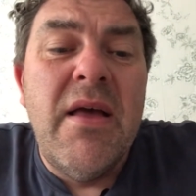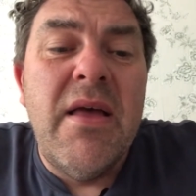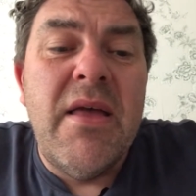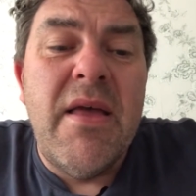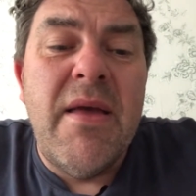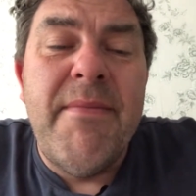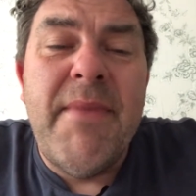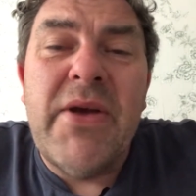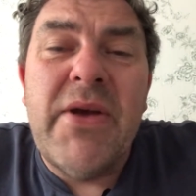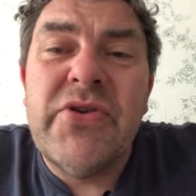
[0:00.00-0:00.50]

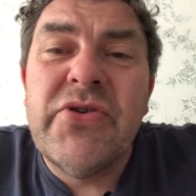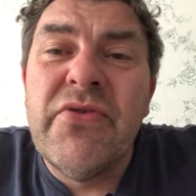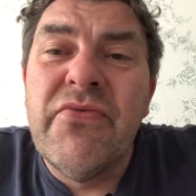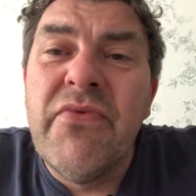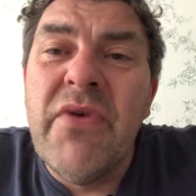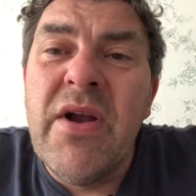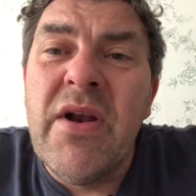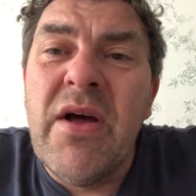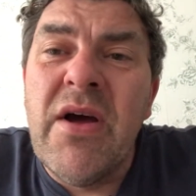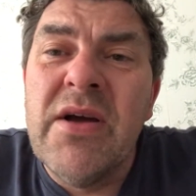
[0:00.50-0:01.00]
it makes you
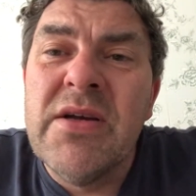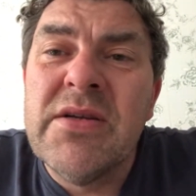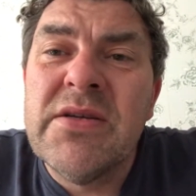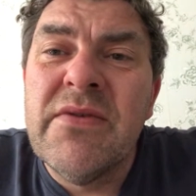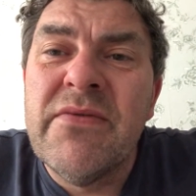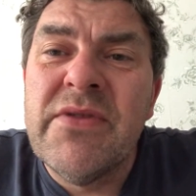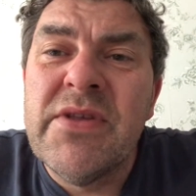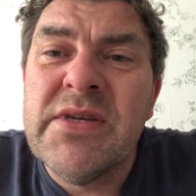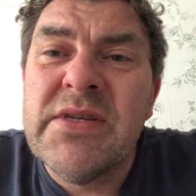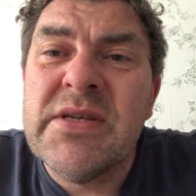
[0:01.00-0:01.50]
realise
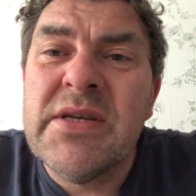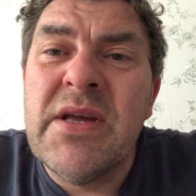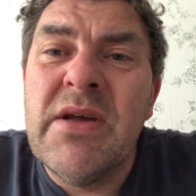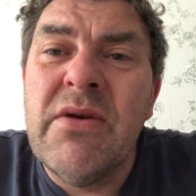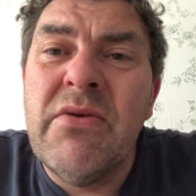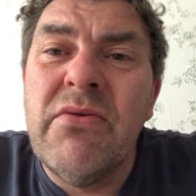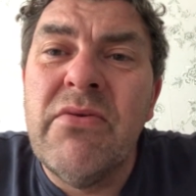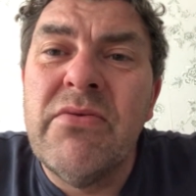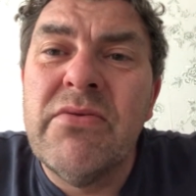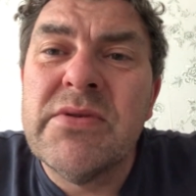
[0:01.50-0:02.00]
of the
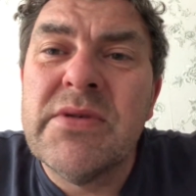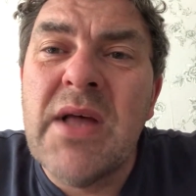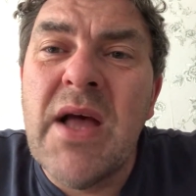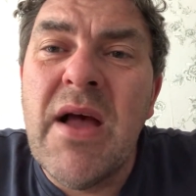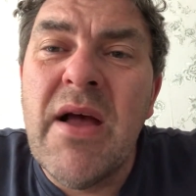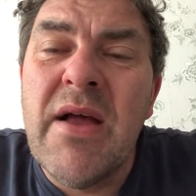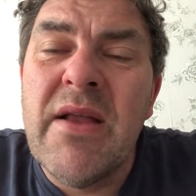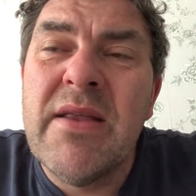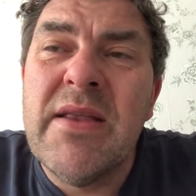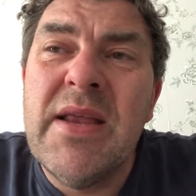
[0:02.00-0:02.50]
skills that
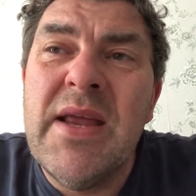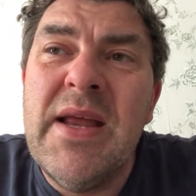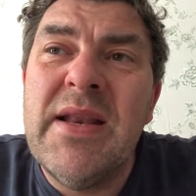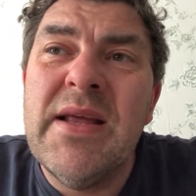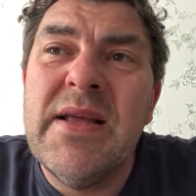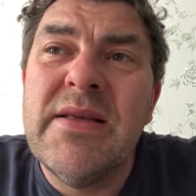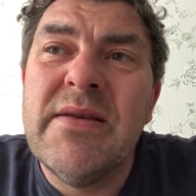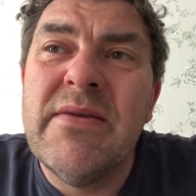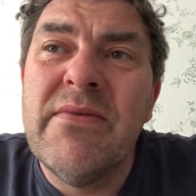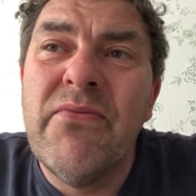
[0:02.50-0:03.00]
are
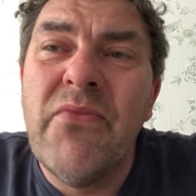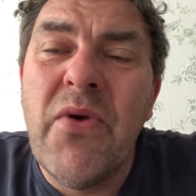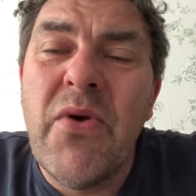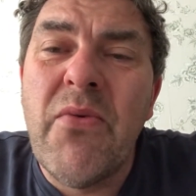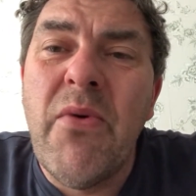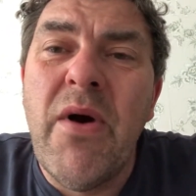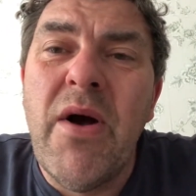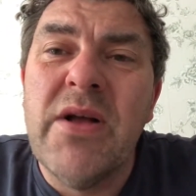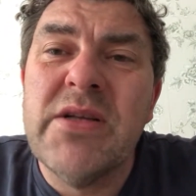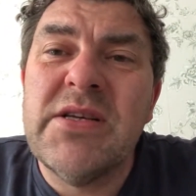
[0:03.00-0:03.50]
needed and
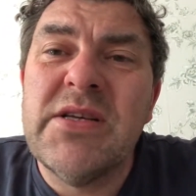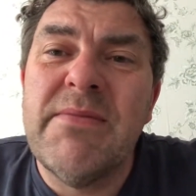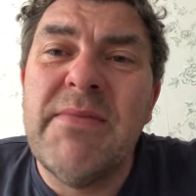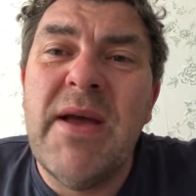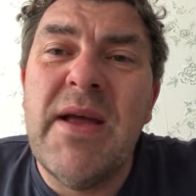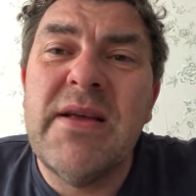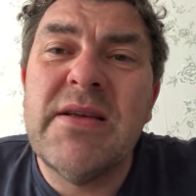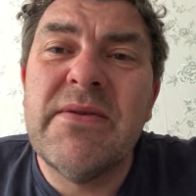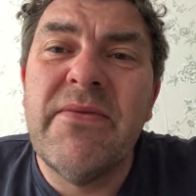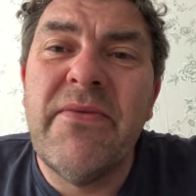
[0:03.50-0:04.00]
required to
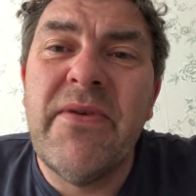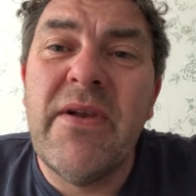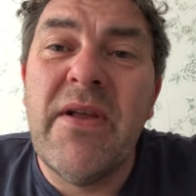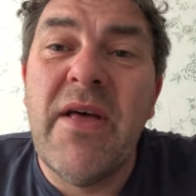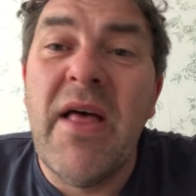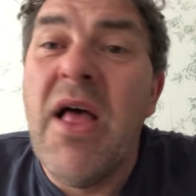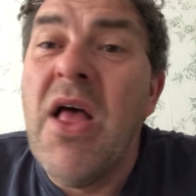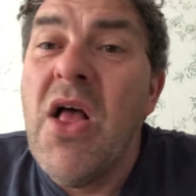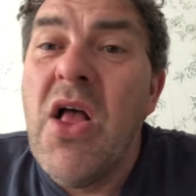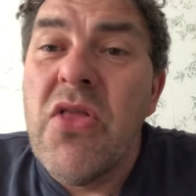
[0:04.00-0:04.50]
make something
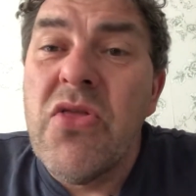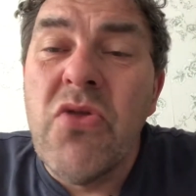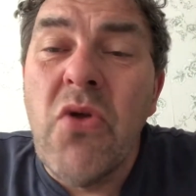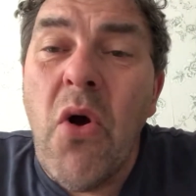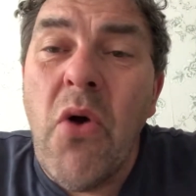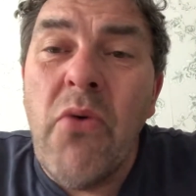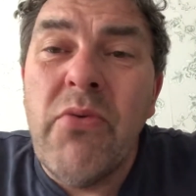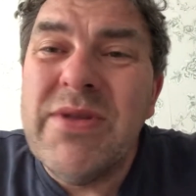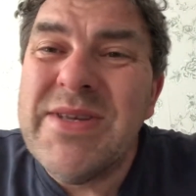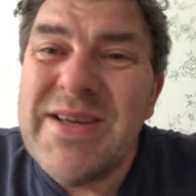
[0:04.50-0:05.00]
like,
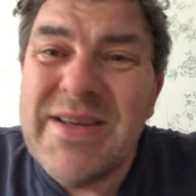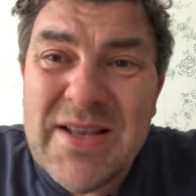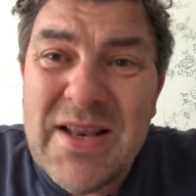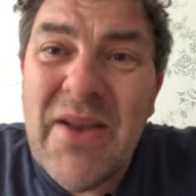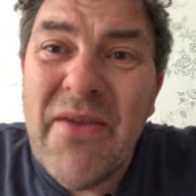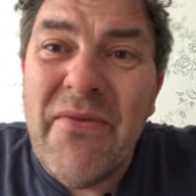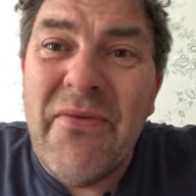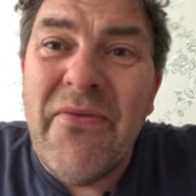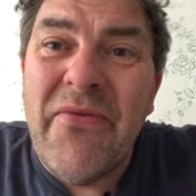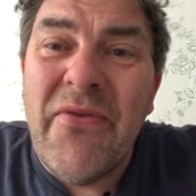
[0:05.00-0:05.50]
not only to
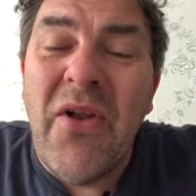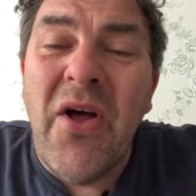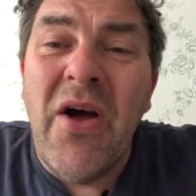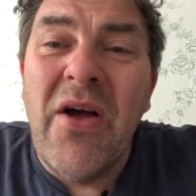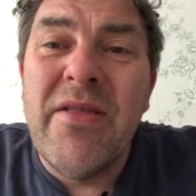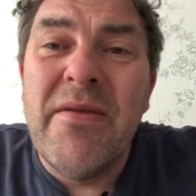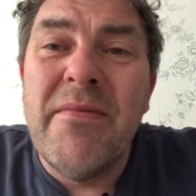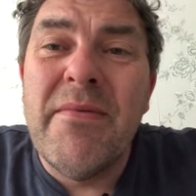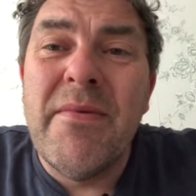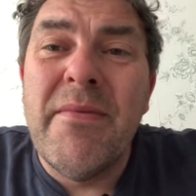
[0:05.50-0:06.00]
fly
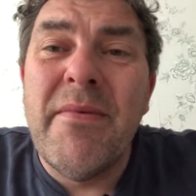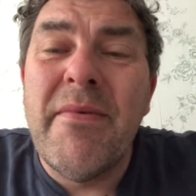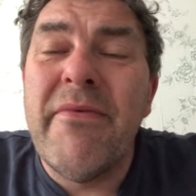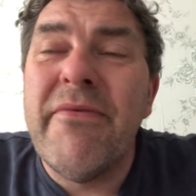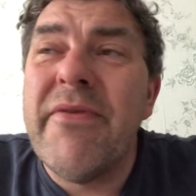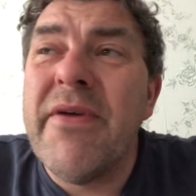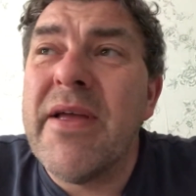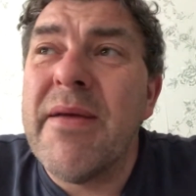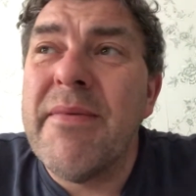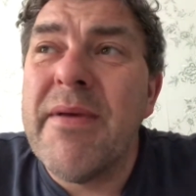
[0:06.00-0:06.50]
the blooming
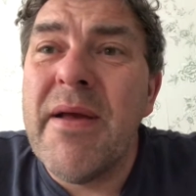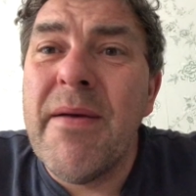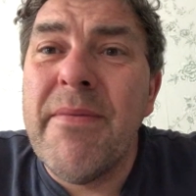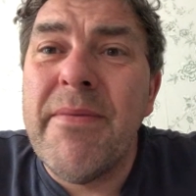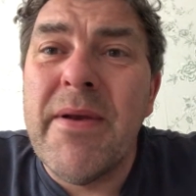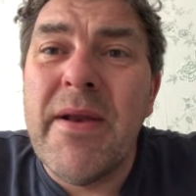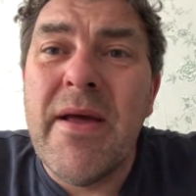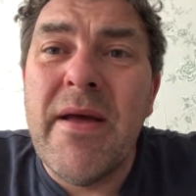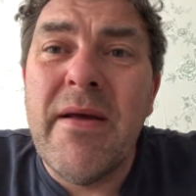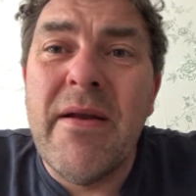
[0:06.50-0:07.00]
thing and be up
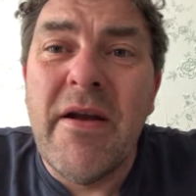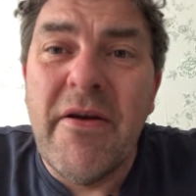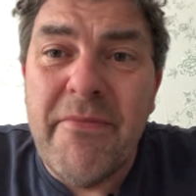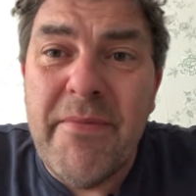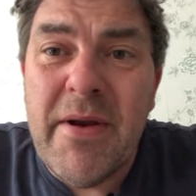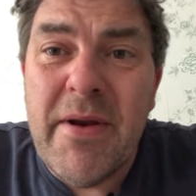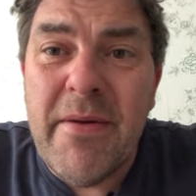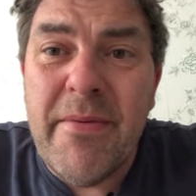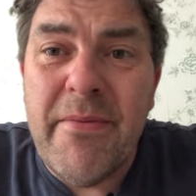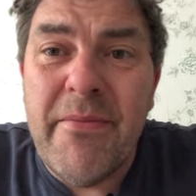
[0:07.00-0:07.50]
in it, and I've
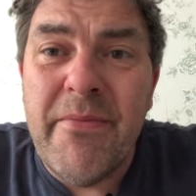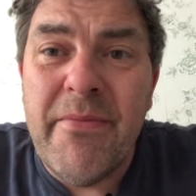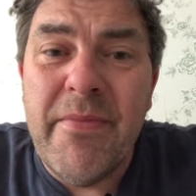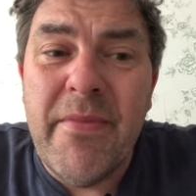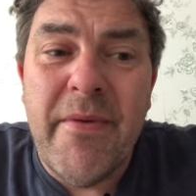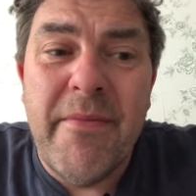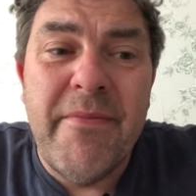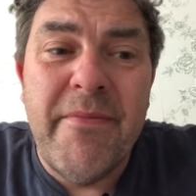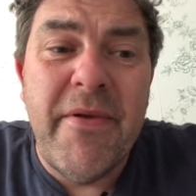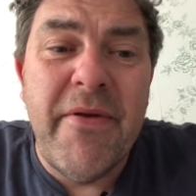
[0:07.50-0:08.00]
been up in
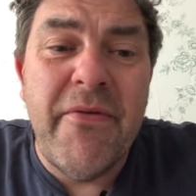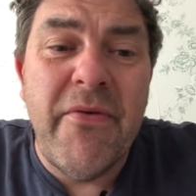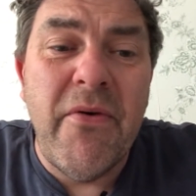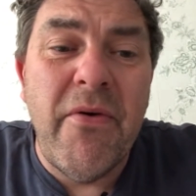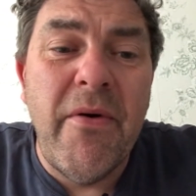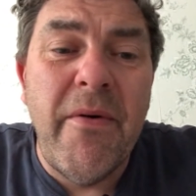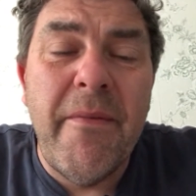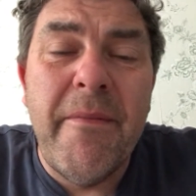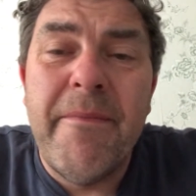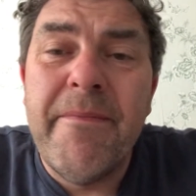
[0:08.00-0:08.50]
them
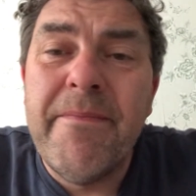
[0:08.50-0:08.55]
before,